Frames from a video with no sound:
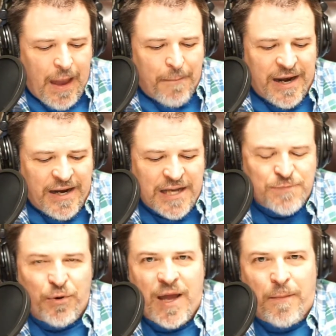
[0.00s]
But it does
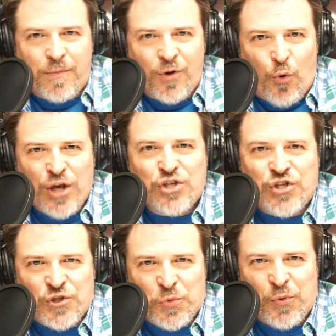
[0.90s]
bring up
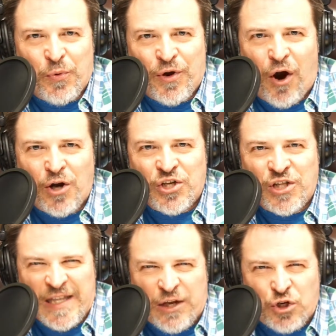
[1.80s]
questions with regard to
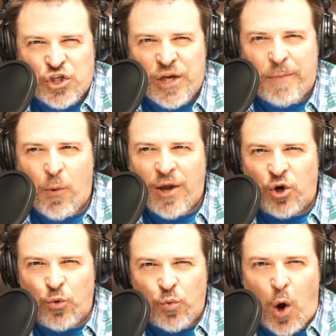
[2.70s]
leadership and what
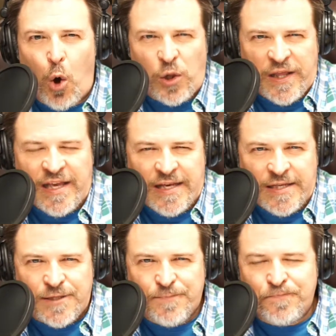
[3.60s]
your role
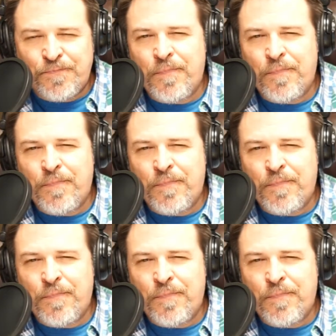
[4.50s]
is.